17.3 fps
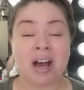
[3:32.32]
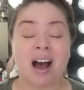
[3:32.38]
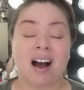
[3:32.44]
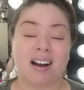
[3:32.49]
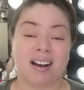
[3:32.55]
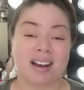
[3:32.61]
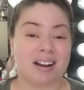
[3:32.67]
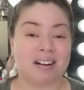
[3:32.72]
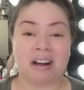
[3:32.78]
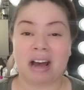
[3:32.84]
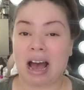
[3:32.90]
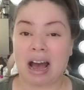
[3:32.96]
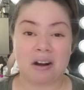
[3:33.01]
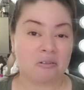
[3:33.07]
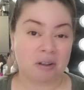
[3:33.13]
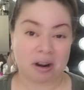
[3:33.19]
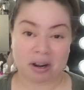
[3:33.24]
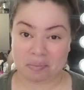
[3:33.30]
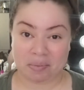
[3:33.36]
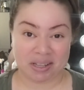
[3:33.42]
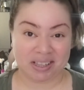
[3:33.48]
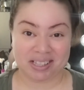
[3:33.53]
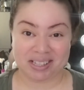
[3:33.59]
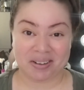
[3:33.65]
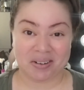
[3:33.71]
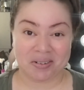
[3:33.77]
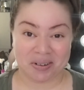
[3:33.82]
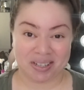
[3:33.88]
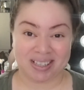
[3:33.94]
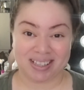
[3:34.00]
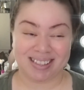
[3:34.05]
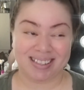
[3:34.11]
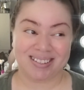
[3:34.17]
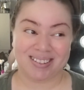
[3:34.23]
Again, I don't recommend going,